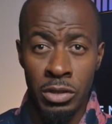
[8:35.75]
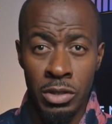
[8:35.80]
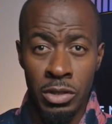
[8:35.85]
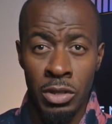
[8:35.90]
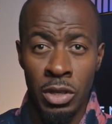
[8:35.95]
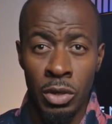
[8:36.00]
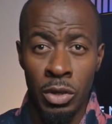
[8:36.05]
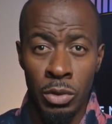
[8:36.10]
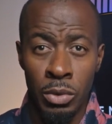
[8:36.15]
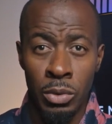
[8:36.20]

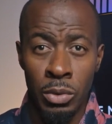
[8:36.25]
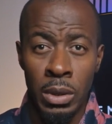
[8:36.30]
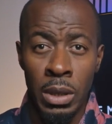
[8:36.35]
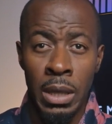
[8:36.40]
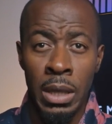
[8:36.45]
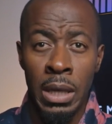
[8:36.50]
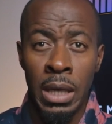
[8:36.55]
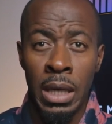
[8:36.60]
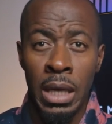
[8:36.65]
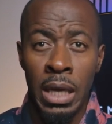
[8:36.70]
So
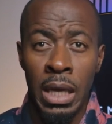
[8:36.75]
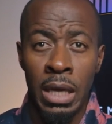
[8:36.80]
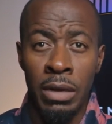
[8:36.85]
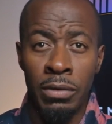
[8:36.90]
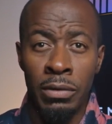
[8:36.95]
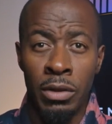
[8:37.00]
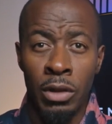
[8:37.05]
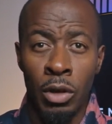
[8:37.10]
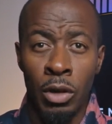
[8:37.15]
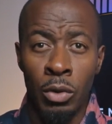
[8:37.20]

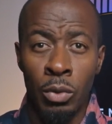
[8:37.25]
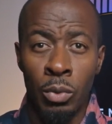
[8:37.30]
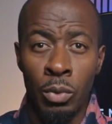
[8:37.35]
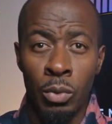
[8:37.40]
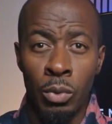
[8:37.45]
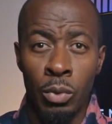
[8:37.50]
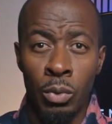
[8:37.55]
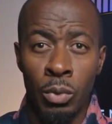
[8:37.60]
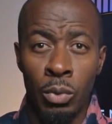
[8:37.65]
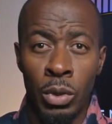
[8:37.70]
even though
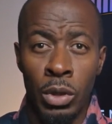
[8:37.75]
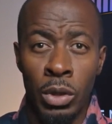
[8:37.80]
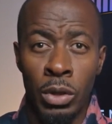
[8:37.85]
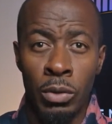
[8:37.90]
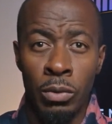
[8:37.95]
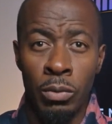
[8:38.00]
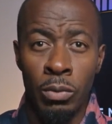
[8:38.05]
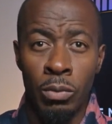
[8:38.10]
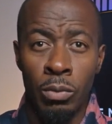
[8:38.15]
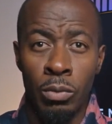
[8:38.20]

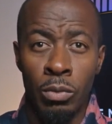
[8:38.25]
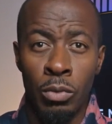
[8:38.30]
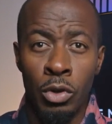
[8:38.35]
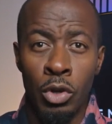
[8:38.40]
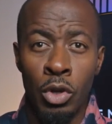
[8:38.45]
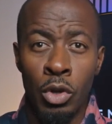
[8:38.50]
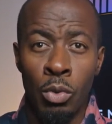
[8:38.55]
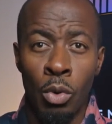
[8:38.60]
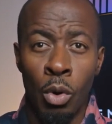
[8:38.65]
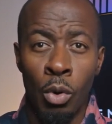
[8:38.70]
we
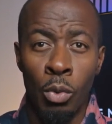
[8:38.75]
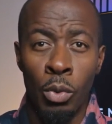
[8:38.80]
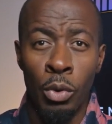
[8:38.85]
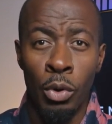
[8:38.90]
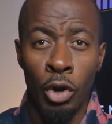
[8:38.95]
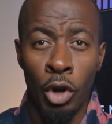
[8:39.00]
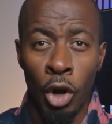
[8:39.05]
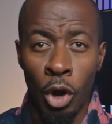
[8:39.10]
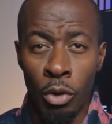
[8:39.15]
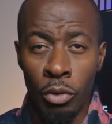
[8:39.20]
knew what we were
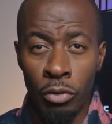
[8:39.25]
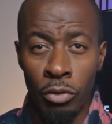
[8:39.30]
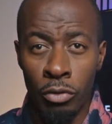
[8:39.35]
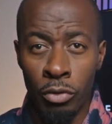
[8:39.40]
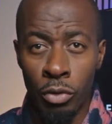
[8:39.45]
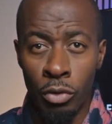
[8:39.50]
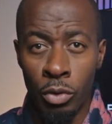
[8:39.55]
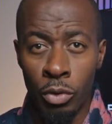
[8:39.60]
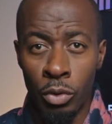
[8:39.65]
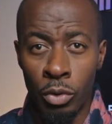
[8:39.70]
going
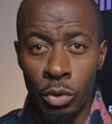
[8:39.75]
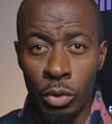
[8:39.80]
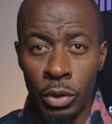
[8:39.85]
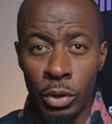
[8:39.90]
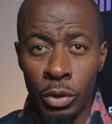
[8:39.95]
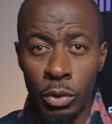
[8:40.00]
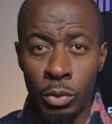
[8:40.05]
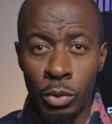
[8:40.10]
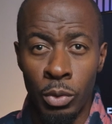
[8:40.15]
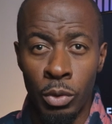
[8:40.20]
for,
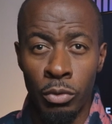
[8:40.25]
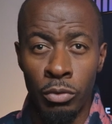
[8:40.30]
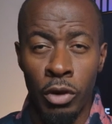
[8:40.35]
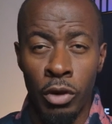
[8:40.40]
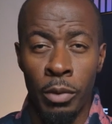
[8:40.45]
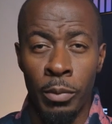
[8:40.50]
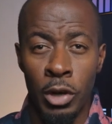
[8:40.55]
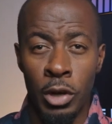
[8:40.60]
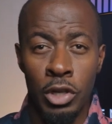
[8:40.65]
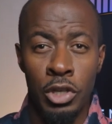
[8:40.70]
we were
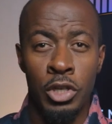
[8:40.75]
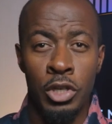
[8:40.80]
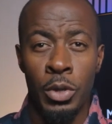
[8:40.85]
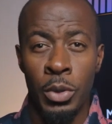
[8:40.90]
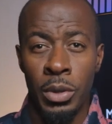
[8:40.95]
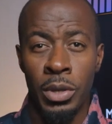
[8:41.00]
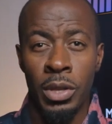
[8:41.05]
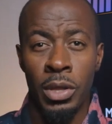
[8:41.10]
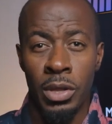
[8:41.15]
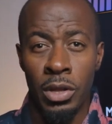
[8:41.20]
very much
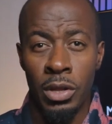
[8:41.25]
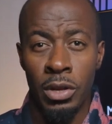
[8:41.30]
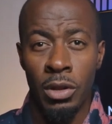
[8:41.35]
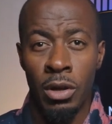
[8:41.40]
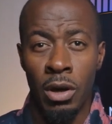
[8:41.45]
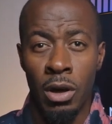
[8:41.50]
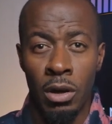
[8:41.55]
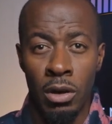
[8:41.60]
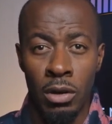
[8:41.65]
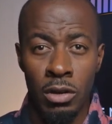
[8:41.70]
shooting in the
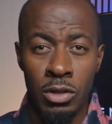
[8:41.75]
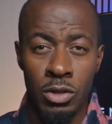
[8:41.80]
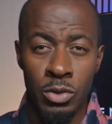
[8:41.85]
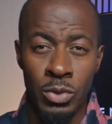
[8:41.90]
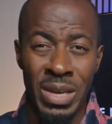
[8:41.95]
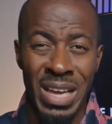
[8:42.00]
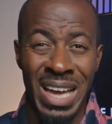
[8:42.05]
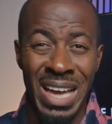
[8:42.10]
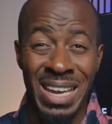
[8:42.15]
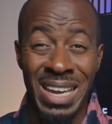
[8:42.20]
dark because
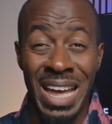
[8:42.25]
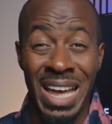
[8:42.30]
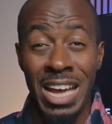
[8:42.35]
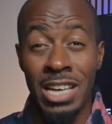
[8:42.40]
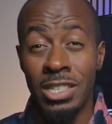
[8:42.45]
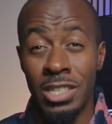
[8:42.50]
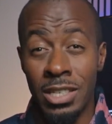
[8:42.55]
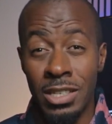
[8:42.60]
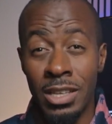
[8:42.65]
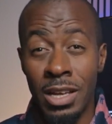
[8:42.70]
we hadn't
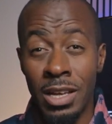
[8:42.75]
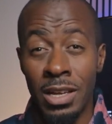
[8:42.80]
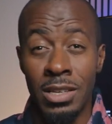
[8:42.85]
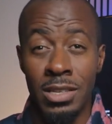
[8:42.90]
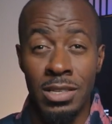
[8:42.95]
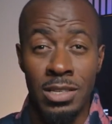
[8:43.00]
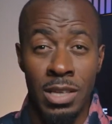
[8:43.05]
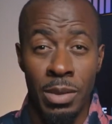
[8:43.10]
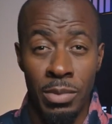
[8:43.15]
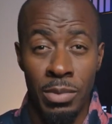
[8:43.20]
actually done
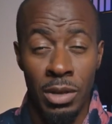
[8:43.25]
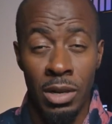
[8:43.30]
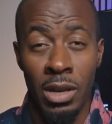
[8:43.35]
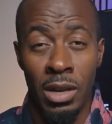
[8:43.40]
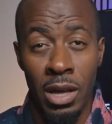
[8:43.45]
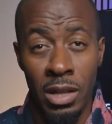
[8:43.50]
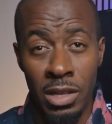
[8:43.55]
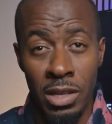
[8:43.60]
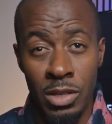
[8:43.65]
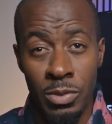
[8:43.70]
something
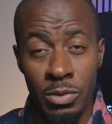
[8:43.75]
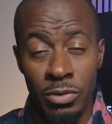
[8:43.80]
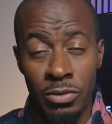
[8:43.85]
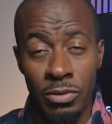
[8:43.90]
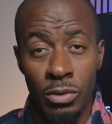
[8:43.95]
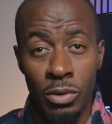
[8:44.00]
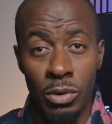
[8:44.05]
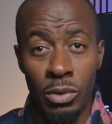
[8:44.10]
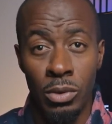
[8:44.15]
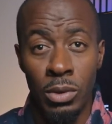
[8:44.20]
like this
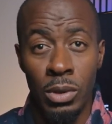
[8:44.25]
before.